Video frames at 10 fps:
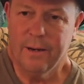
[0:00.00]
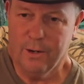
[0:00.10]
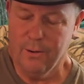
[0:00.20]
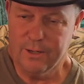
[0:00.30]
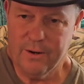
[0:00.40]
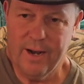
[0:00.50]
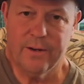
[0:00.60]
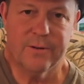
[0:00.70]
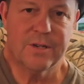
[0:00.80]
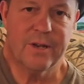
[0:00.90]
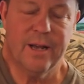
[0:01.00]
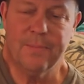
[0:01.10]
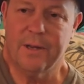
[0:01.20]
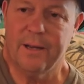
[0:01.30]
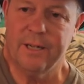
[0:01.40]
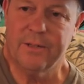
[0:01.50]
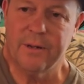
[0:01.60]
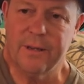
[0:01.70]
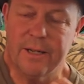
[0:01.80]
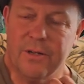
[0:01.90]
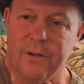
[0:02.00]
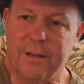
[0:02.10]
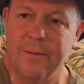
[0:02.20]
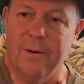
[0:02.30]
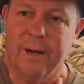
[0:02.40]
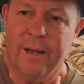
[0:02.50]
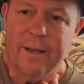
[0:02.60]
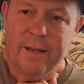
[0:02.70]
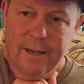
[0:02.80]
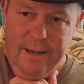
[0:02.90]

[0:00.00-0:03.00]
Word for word: who were trying to escape the country. They took their money.